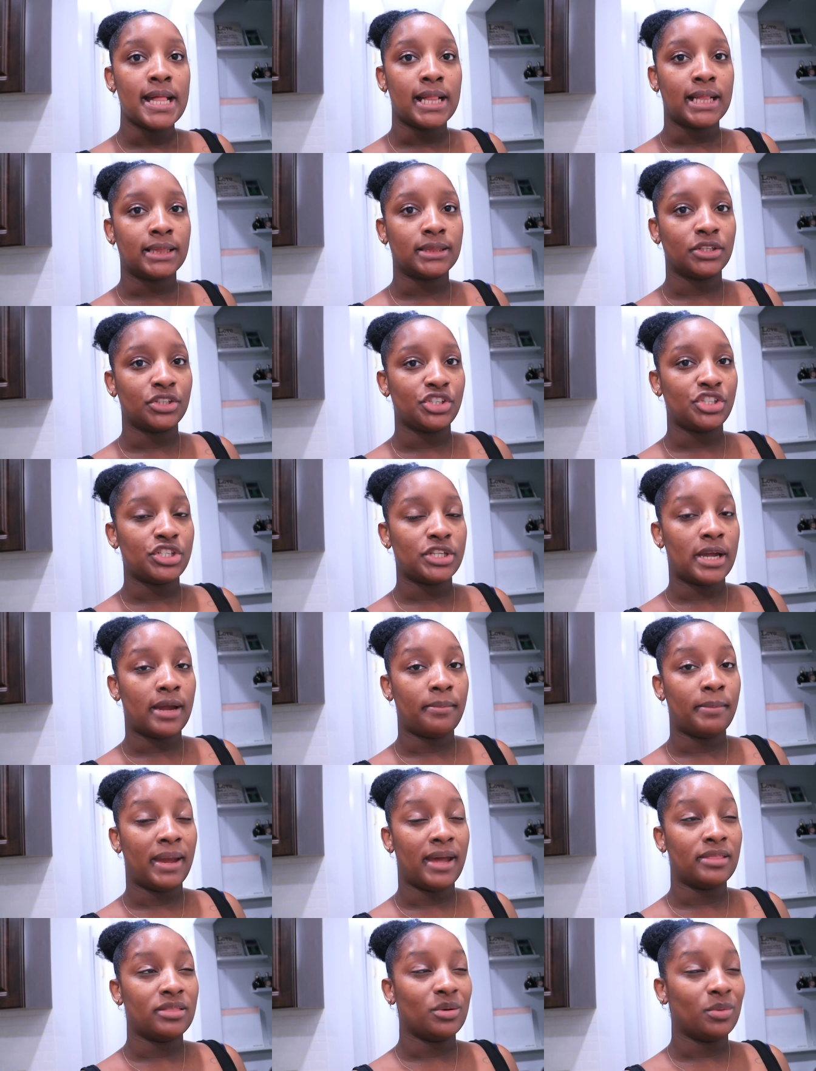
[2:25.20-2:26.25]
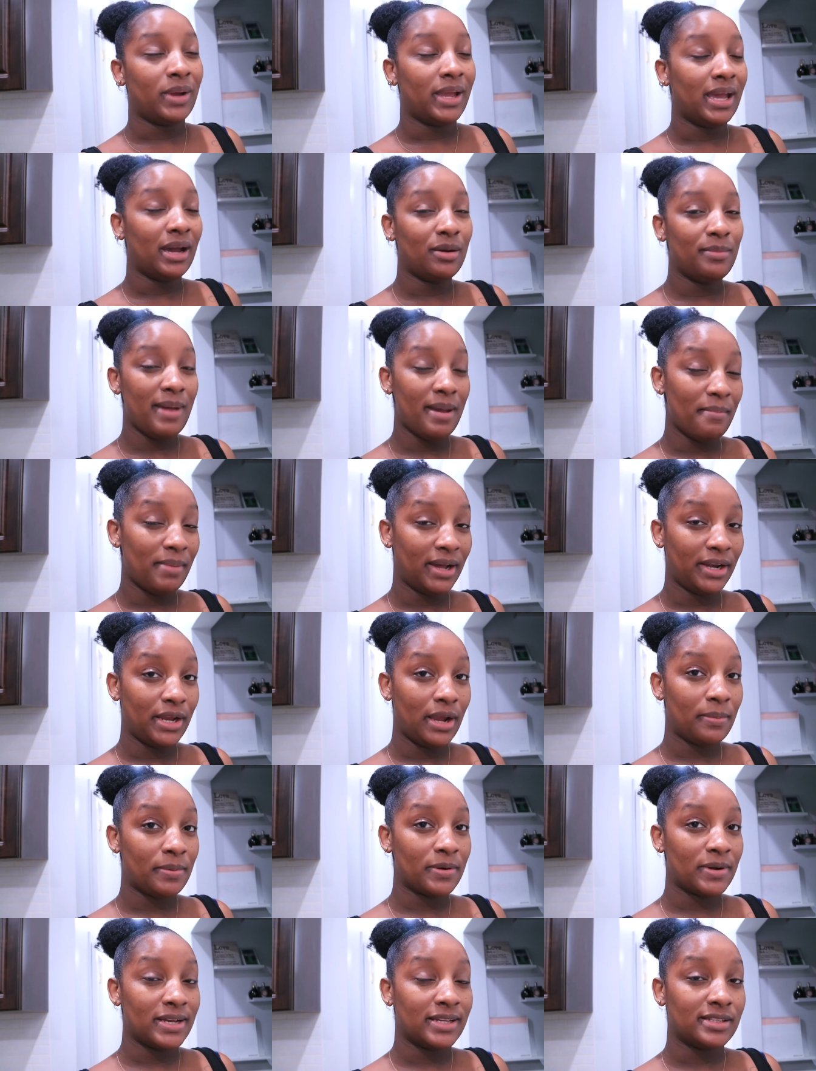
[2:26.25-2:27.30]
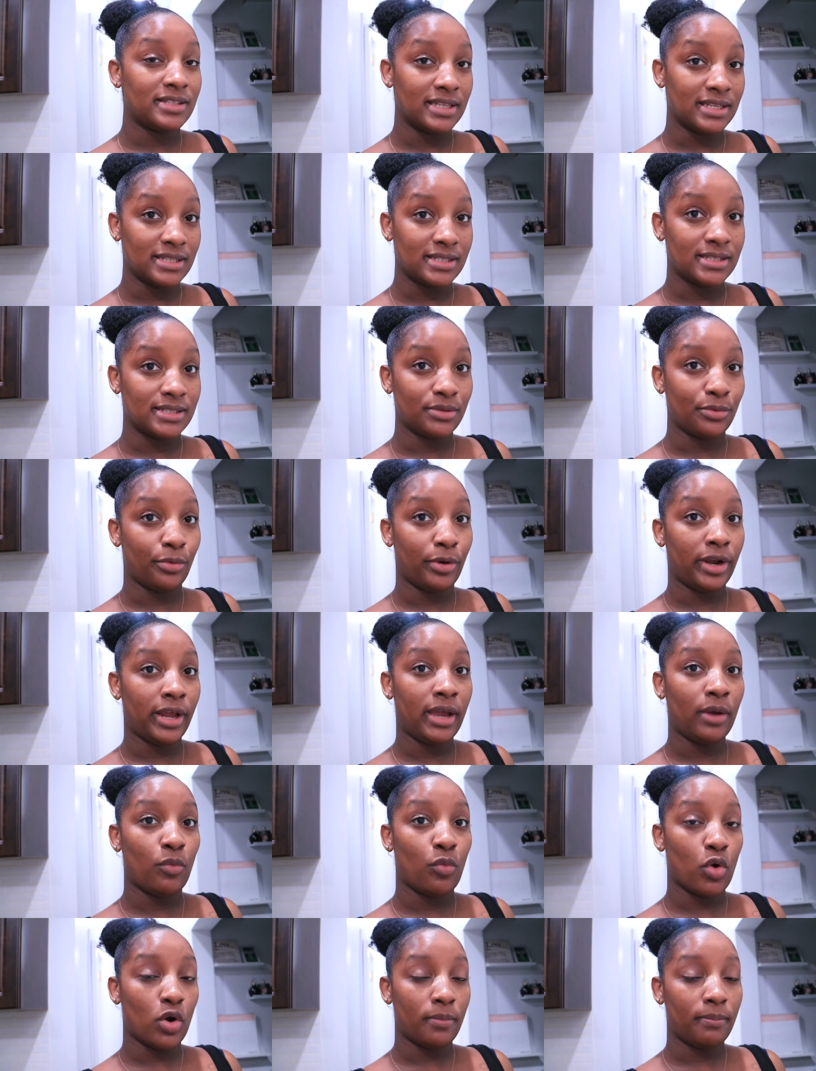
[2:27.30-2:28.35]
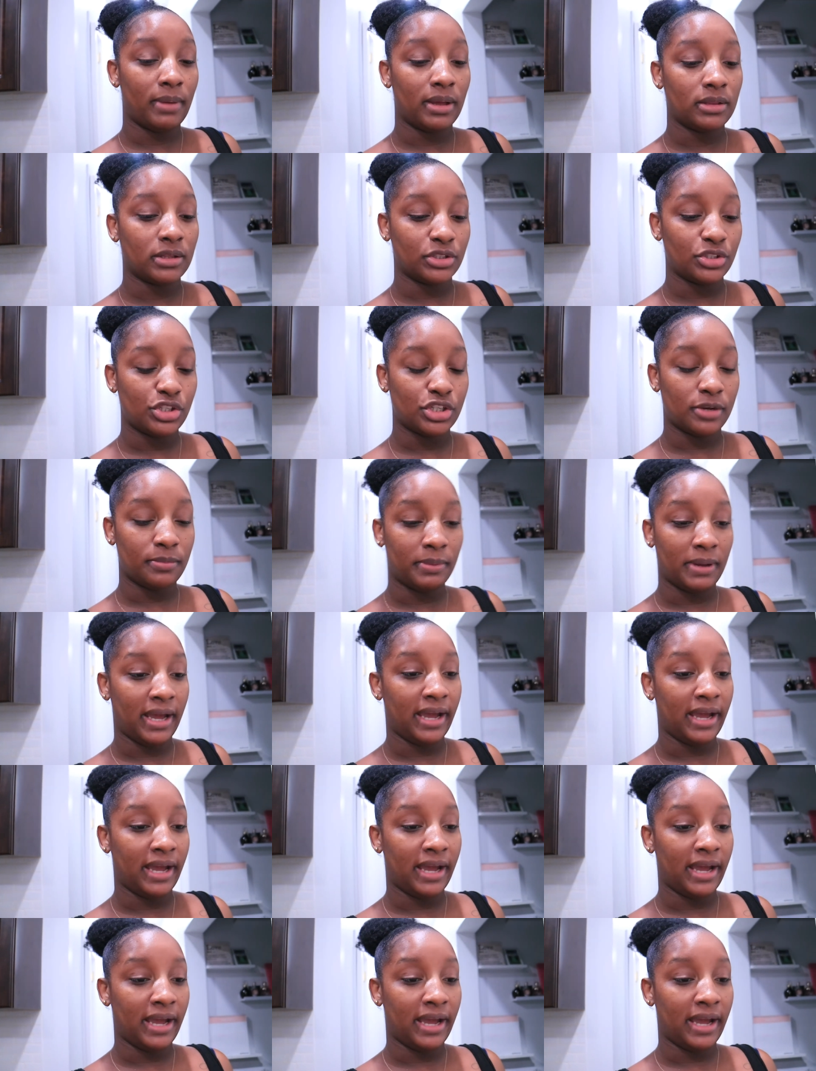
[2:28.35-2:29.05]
at lunchtime, and the way how my body operates is when I warm my lunch up,